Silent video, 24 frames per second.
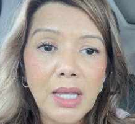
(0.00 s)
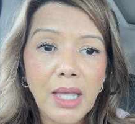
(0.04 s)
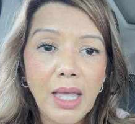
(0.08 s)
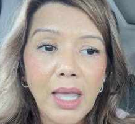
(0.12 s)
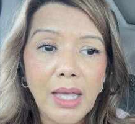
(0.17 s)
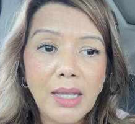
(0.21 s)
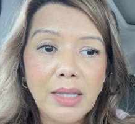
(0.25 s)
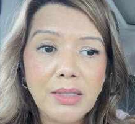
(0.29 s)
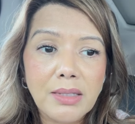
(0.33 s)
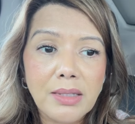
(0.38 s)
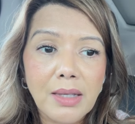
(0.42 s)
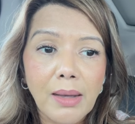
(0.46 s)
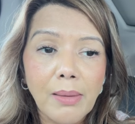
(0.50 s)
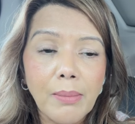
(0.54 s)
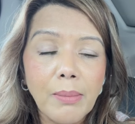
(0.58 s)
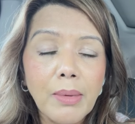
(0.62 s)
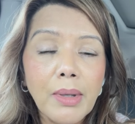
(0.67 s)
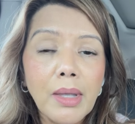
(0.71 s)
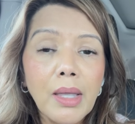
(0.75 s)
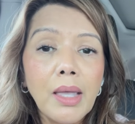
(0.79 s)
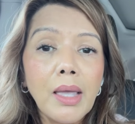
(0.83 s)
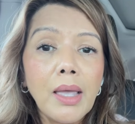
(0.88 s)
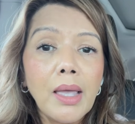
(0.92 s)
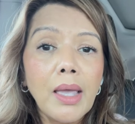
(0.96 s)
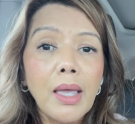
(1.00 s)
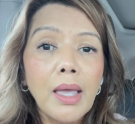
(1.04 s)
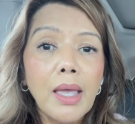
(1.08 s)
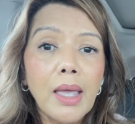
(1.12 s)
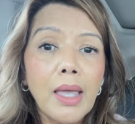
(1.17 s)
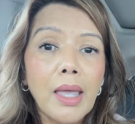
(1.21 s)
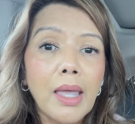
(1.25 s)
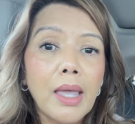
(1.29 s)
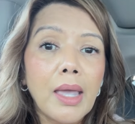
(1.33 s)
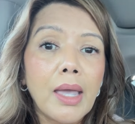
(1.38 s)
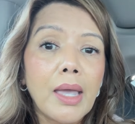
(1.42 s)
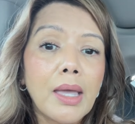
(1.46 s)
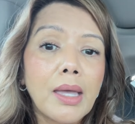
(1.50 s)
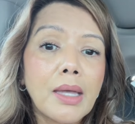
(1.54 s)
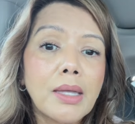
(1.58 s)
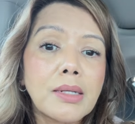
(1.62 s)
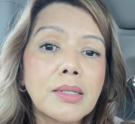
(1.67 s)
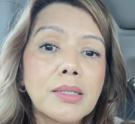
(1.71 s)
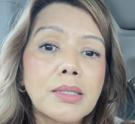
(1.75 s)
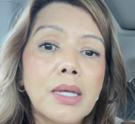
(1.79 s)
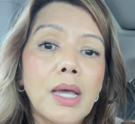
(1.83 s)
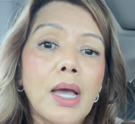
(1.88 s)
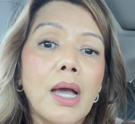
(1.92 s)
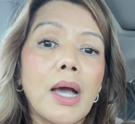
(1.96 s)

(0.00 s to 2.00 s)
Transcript: and some. And